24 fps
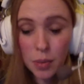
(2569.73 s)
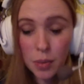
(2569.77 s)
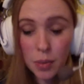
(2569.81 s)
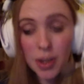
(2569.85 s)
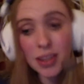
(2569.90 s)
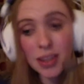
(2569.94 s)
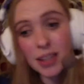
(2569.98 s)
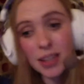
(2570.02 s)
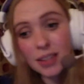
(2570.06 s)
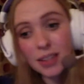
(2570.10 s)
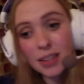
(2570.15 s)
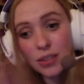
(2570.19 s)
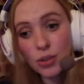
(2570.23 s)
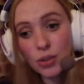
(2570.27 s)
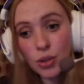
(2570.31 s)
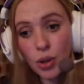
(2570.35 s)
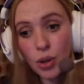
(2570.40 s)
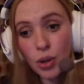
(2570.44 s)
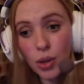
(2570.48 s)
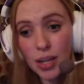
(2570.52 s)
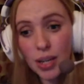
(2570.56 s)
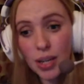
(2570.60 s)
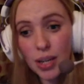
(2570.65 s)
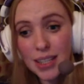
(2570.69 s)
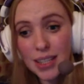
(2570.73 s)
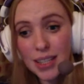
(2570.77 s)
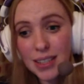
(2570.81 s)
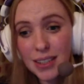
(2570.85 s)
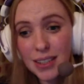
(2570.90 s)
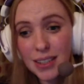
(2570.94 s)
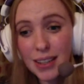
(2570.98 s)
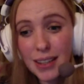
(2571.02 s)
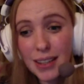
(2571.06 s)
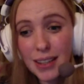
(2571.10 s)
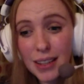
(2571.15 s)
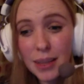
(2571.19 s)
But I think Nolan is
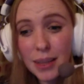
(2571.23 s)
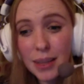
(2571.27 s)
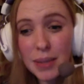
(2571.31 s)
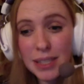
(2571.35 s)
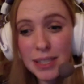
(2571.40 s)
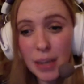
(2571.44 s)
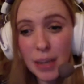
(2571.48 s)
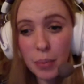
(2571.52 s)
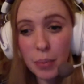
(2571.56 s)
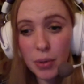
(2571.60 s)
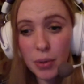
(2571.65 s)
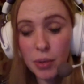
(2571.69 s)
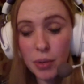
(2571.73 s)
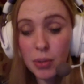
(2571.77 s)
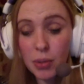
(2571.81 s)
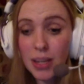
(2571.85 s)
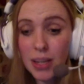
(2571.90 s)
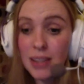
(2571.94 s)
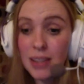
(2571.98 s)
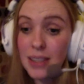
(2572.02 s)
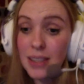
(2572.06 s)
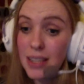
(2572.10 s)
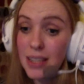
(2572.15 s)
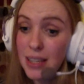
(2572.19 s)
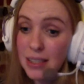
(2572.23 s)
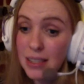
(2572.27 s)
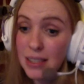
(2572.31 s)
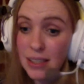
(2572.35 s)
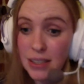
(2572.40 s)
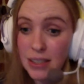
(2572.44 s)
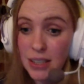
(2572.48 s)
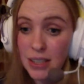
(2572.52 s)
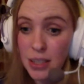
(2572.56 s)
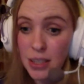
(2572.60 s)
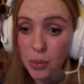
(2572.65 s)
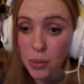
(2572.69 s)
still a little bit separate because he is
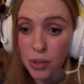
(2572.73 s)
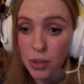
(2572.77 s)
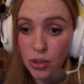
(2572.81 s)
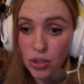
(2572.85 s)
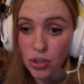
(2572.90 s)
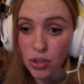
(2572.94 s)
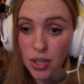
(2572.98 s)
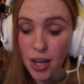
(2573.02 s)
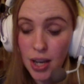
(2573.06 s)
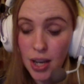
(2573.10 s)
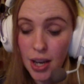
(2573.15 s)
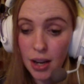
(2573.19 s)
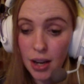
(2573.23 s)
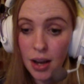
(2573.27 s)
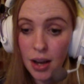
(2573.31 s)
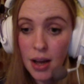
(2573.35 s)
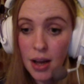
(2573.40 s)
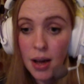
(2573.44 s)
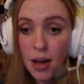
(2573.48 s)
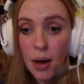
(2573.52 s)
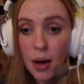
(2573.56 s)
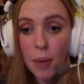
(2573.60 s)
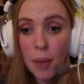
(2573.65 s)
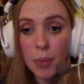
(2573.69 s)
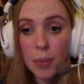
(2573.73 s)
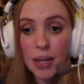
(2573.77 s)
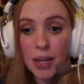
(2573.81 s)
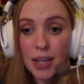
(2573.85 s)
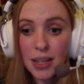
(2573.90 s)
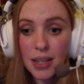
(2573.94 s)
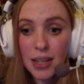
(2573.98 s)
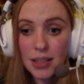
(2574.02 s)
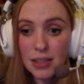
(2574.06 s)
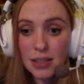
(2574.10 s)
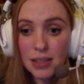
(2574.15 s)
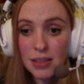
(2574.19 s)
listening to what they're saying, but
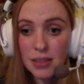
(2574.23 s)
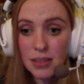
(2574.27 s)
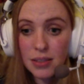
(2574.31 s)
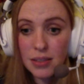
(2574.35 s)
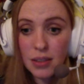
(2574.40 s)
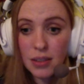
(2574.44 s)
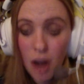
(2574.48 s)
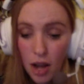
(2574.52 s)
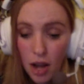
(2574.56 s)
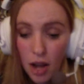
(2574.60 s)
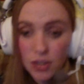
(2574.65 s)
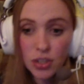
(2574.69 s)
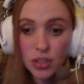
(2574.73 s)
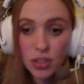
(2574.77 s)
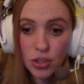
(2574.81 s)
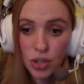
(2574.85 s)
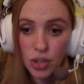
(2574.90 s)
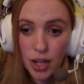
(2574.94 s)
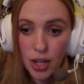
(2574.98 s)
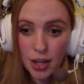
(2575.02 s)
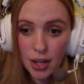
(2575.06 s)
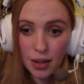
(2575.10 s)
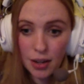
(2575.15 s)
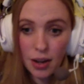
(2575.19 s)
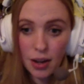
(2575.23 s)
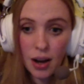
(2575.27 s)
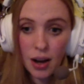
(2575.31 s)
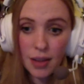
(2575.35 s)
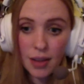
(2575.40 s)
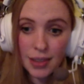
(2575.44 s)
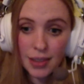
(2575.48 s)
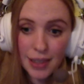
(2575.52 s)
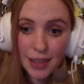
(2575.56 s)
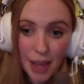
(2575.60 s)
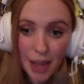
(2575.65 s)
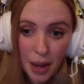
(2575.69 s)
he is concentrating on
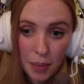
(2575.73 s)
the game.